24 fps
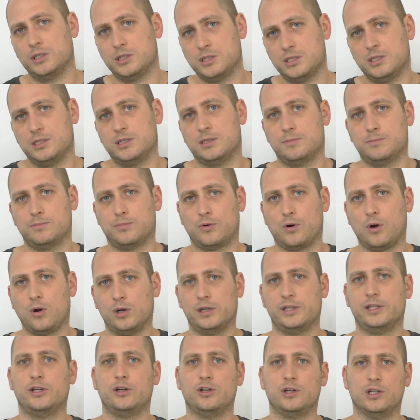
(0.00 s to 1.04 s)
this is
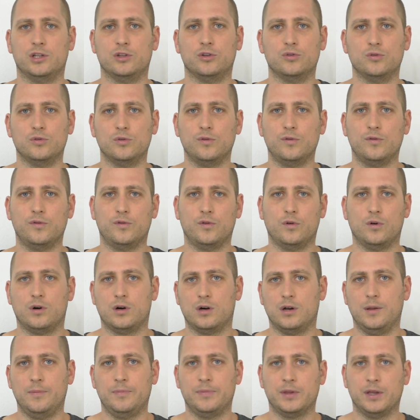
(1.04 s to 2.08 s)
probably gonna do
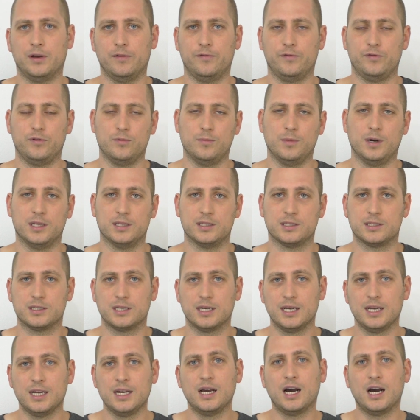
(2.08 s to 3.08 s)
for a few months.